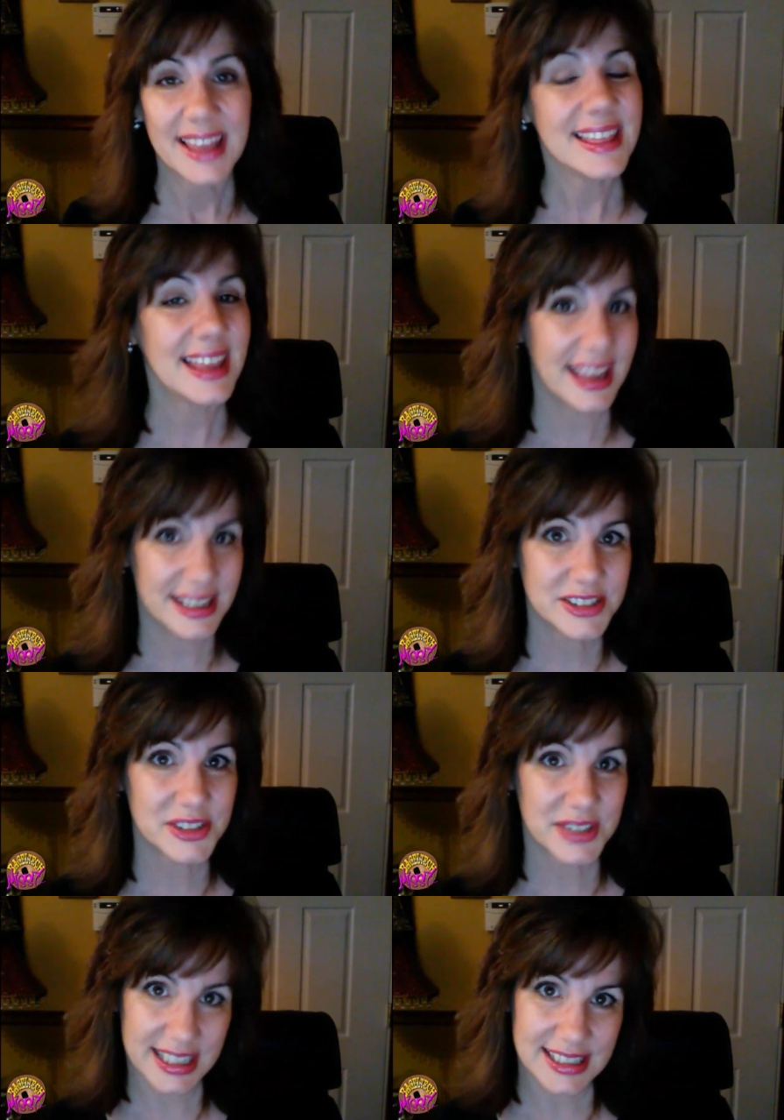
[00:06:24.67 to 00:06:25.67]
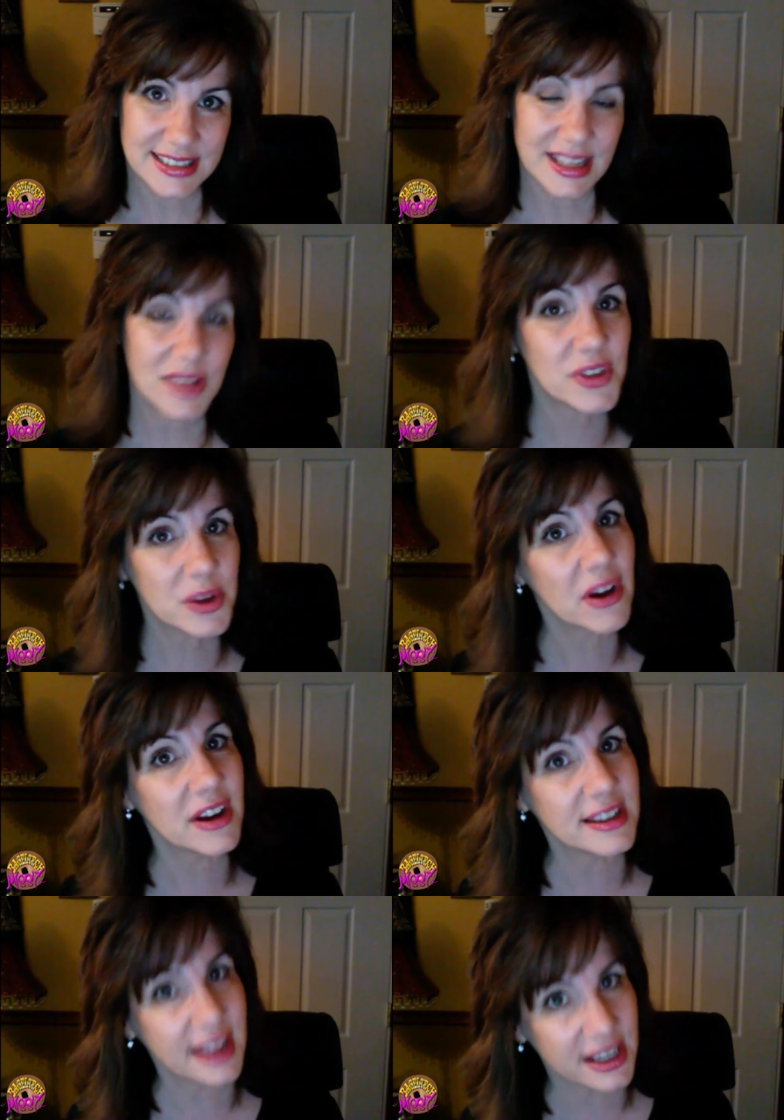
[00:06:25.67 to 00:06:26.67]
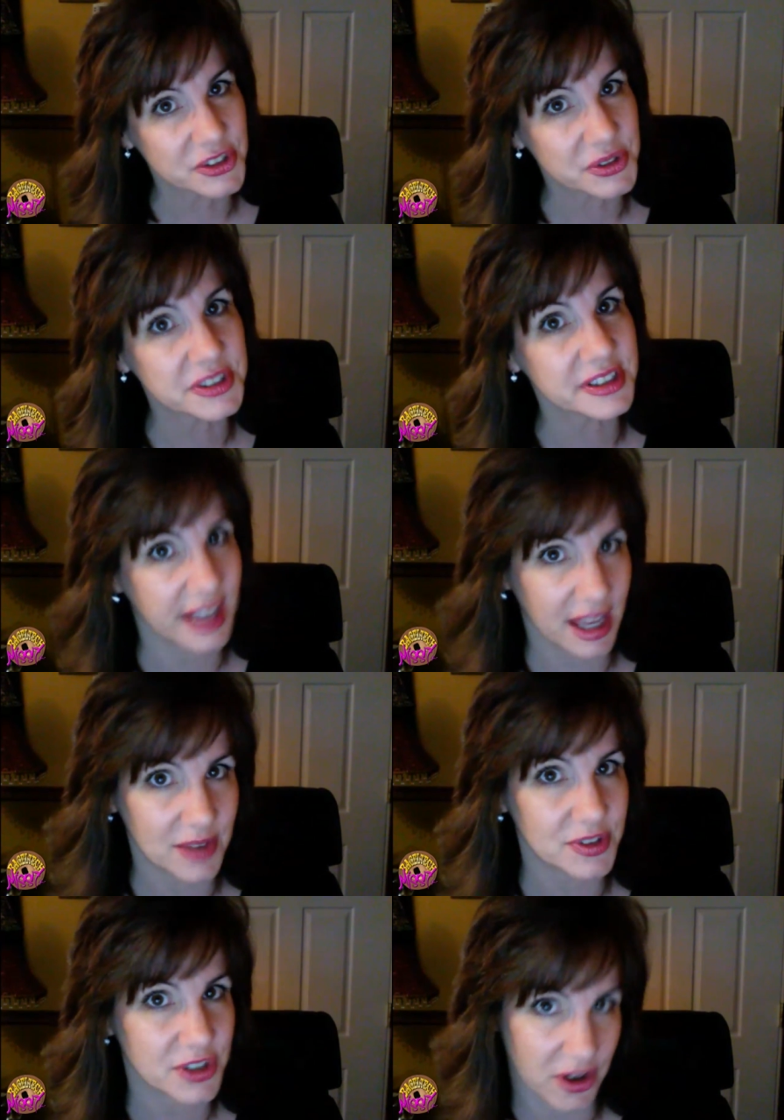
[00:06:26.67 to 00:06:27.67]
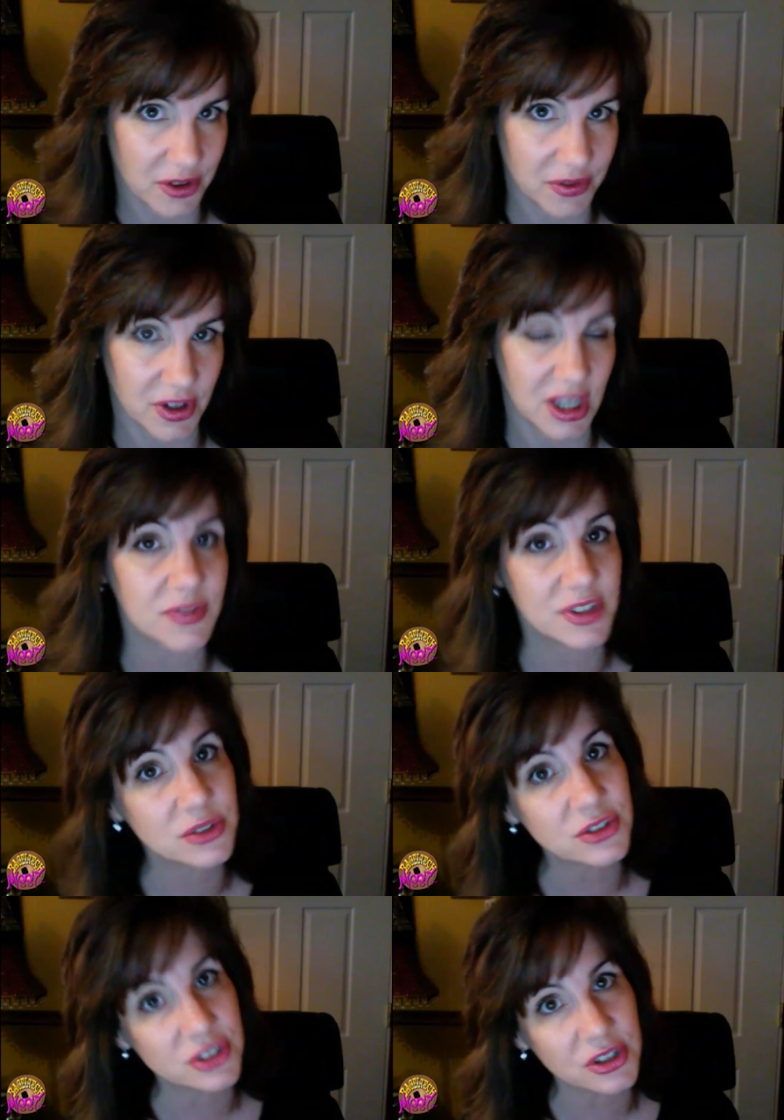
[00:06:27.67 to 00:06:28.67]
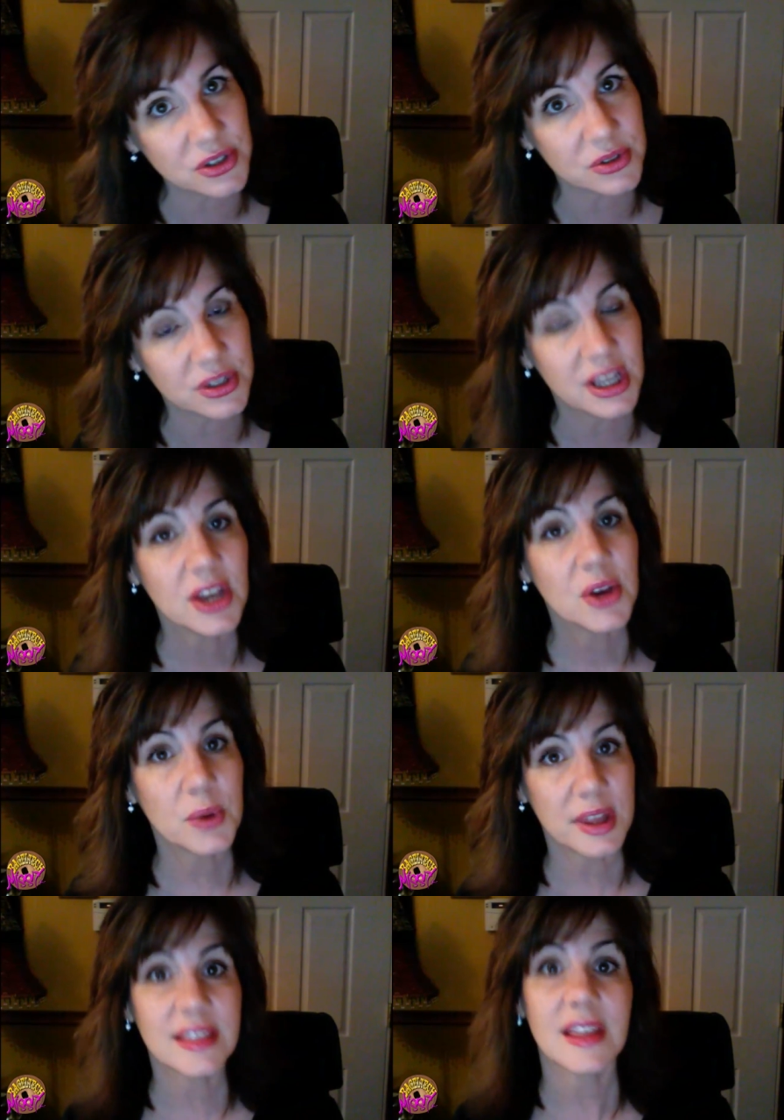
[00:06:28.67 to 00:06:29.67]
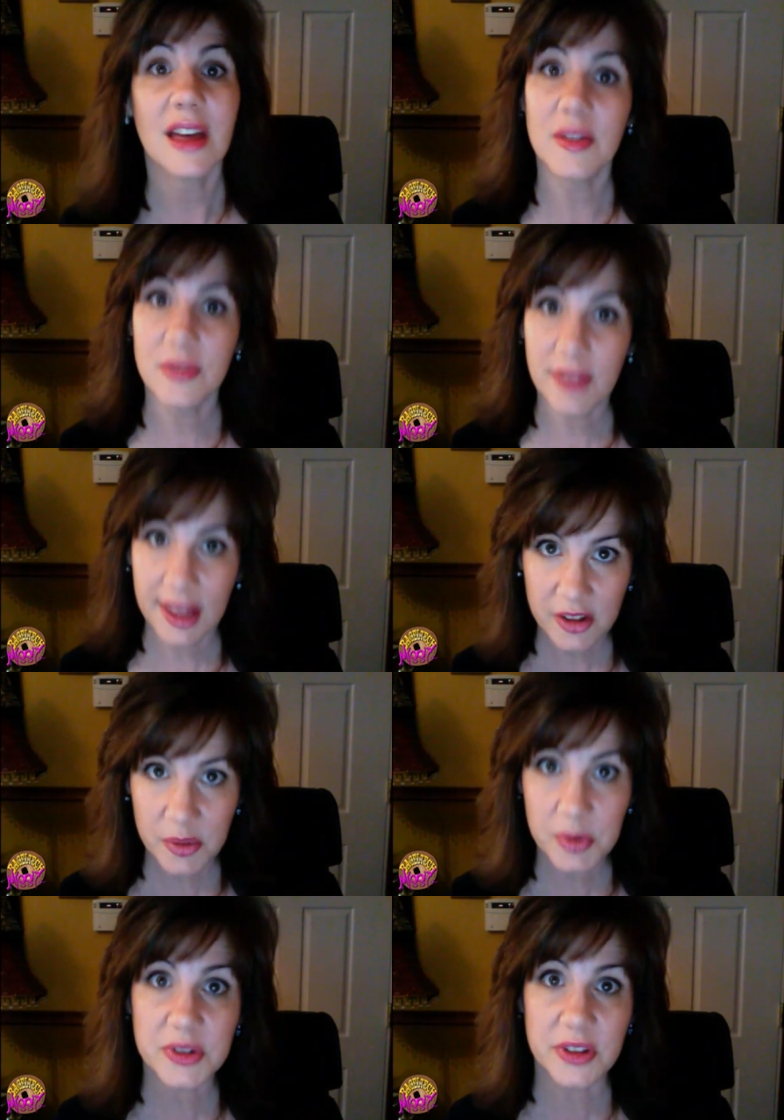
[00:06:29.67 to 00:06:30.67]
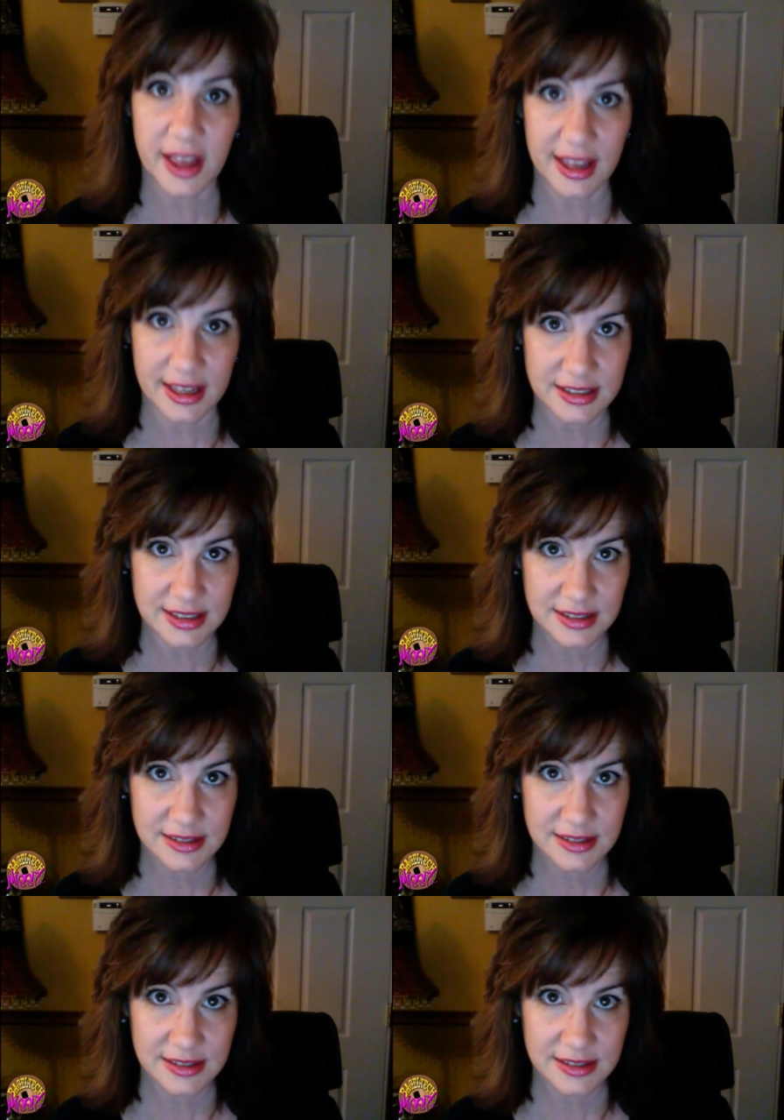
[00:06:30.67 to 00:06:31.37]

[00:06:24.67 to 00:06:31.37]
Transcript: The answer is if you are a natural light photographer, if you shoot with available light,